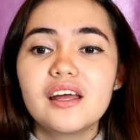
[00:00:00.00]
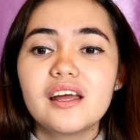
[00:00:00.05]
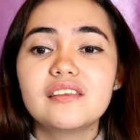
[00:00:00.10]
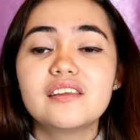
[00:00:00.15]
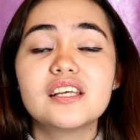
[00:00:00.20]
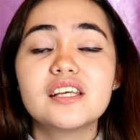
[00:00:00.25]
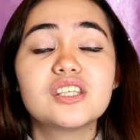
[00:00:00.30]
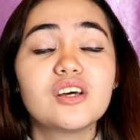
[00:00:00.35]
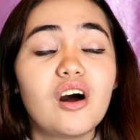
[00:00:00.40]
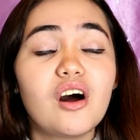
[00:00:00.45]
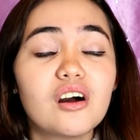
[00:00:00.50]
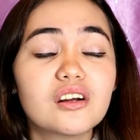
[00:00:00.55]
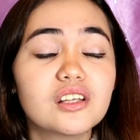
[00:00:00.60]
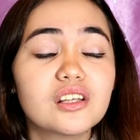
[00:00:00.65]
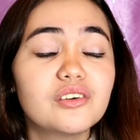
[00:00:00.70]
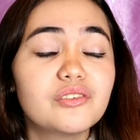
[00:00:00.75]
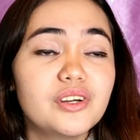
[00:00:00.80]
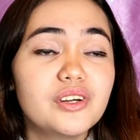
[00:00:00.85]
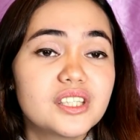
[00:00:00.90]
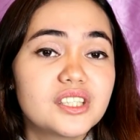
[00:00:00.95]
This
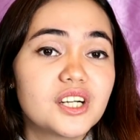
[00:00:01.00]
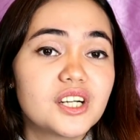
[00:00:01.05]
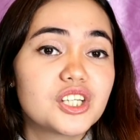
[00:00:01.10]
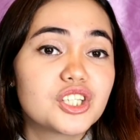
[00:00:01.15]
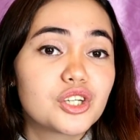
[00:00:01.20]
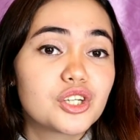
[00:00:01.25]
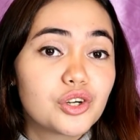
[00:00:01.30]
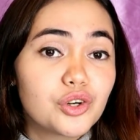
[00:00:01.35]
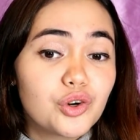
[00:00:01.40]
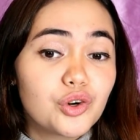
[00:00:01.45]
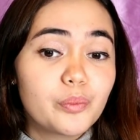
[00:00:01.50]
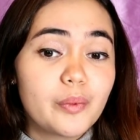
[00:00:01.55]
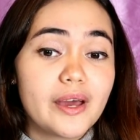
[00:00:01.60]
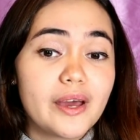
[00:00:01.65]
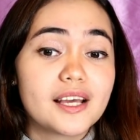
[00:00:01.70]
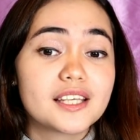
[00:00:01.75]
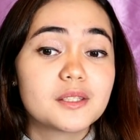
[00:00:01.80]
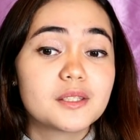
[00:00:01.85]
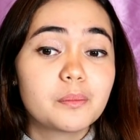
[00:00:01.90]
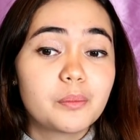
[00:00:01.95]
Octa Research Group
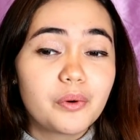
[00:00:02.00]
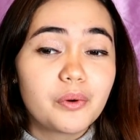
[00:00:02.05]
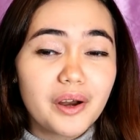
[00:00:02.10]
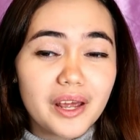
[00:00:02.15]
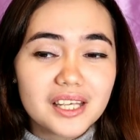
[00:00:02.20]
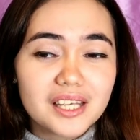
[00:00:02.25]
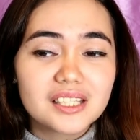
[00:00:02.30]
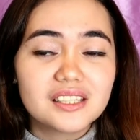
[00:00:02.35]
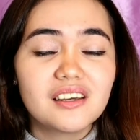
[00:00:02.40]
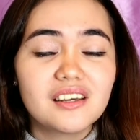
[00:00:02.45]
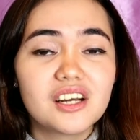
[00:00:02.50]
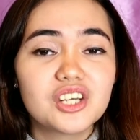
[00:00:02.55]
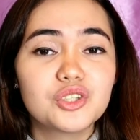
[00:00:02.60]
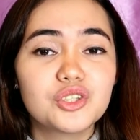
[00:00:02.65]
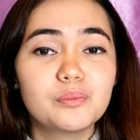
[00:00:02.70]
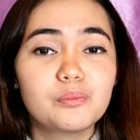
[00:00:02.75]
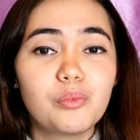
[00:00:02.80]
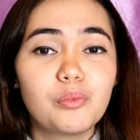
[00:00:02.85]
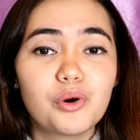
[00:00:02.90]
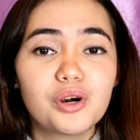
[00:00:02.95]
expressed their
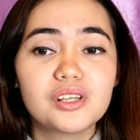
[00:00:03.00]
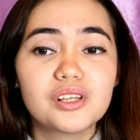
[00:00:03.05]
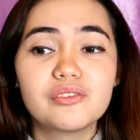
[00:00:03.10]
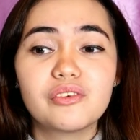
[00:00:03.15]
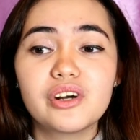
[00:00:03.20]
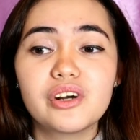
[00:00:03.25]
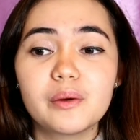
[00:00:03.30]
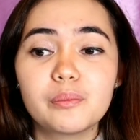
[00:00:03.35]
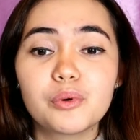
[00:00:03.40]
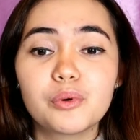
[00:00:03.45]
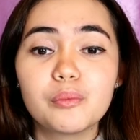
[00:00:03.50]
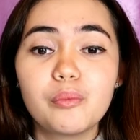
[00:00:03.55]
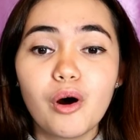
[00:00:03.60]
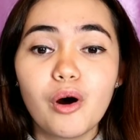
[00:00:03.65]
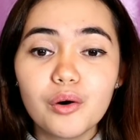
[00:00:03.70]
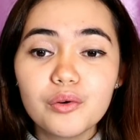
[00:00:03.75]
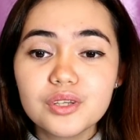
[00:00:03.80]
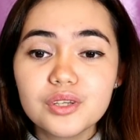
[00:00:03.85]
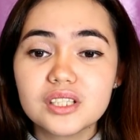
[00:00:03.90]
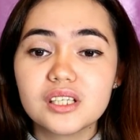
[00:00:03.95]
support for the
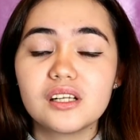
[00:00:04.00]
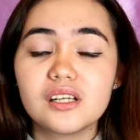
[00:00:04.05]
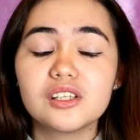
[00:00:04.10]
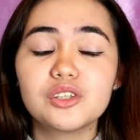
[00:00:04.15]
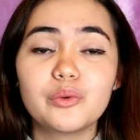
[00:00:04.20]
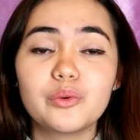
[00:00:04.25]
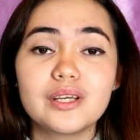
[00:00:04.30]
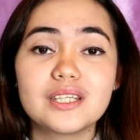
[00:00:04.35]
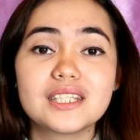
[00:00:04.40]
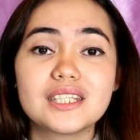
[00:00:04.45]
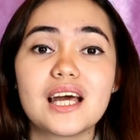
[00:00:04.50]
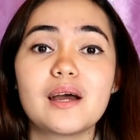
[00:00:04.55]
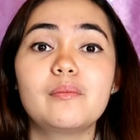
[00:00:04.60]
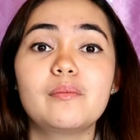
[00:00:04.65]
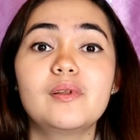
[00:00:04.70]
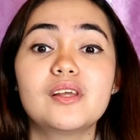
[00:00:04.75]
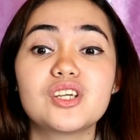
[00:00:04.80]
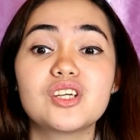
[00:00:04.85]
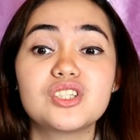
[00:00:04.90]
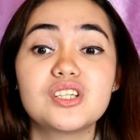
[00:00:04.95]
proposal to
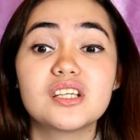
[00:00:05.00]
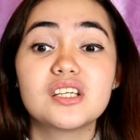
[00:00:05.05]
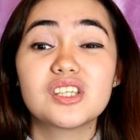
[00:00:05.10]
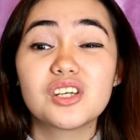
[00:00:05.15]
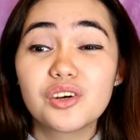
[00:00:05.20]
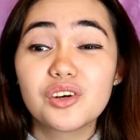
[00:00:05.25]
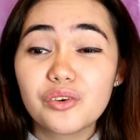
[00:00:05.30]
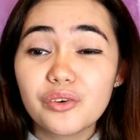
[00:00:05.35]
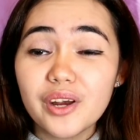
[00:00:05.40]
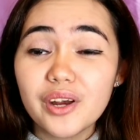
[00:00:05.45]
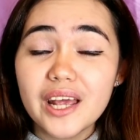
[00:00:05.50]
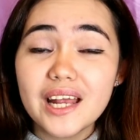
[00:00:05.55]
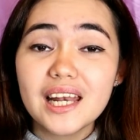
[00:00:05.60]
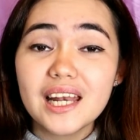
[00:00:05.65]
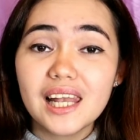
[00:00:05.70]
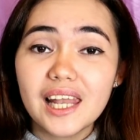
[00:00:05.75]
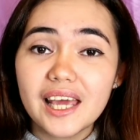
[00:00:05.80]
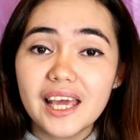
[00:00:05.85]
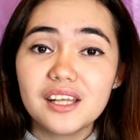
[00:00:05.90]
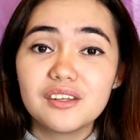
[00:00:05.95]
establish this
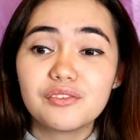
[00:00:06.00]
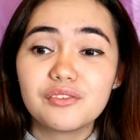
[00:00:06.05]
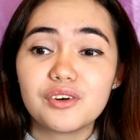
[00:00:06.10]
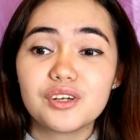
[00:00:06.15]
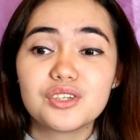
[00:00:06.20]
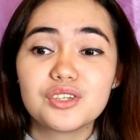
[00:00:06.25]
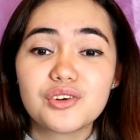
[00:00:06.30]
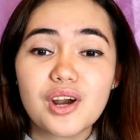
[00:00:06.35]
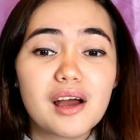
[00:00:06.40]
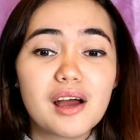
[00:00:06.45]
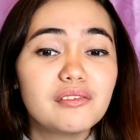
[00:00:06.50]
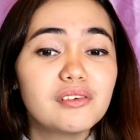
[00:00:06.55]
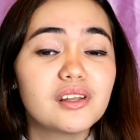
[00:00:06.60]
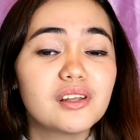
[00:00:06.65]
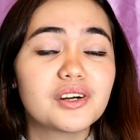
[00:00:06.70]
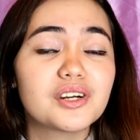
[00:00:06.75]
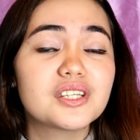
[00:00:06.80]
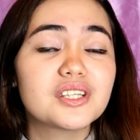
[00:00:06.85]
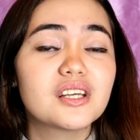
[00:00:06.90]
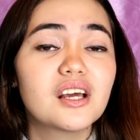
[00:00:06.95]
green lane for
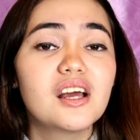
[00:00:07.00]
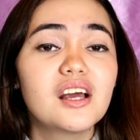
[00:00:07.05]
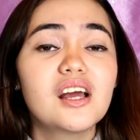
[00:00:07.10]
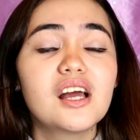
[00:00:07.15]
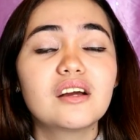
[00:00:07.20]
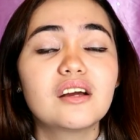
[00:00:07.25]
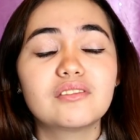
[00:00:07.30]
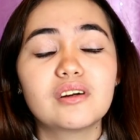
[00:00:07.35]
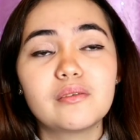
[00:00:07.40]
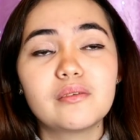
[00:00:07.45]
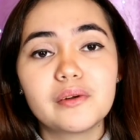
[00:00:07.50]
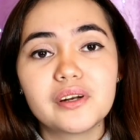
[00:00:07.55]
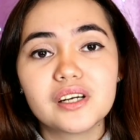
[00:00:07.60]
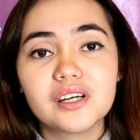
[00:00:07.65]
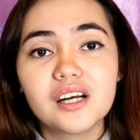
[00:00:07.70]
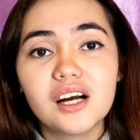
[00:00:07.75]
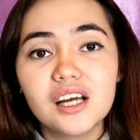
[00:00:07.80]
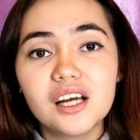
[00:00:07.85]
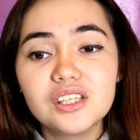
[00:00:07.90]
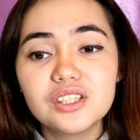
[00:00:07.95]
travelers from other
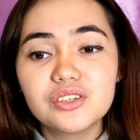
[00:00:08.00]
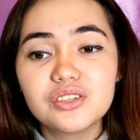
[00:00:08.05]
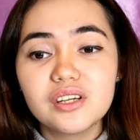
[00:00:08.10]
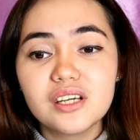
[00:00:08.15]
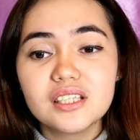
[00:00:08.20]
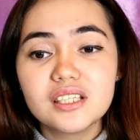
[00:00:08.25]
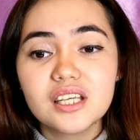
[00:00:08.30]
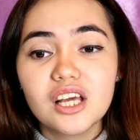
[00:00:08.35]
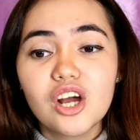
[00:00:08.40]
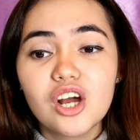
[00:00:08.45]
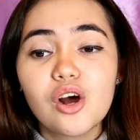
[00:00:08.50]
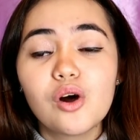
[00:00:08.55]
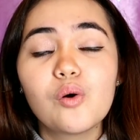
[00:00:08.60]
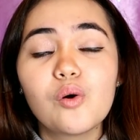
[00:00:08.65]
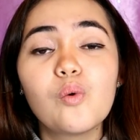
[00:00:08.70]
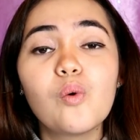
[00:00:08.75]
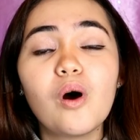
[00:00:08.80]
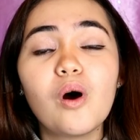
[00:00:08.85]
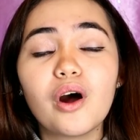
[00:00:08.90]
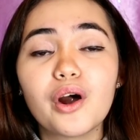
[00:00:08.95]
countries
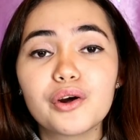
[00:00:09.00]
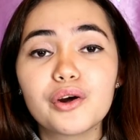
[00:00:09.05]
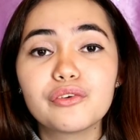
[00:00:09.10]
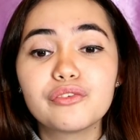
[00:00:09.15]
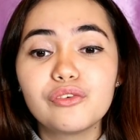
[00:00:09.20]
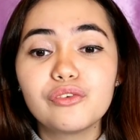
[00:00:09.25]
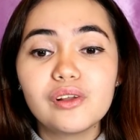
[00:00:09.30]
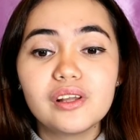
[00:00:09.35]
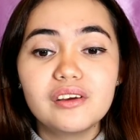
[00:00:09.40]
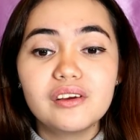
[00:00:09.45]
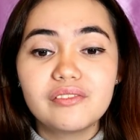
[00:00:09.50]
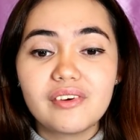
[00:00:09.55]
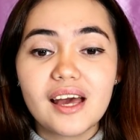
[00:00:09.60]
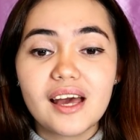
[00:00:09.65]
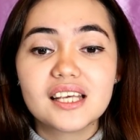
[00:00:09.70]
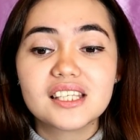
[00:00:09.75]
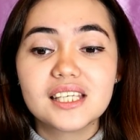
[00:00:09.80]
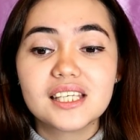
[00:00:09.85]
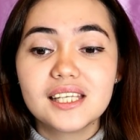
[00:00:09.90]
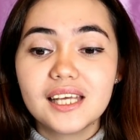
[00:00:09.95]
who are fully
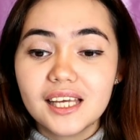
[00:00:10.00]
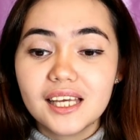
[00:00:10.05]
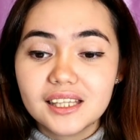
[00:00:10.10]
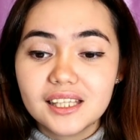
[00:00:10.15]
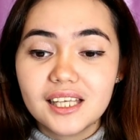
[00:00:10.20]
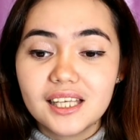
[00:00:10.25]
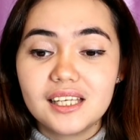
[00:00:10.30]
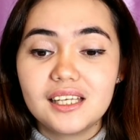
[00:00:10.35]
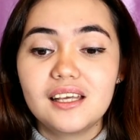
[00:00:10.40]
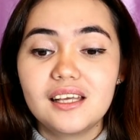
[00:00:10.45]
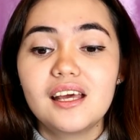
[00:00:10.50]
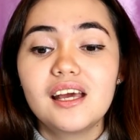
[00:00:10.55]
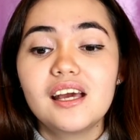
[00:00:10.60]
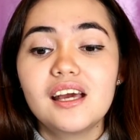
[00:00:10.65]
vaccinated.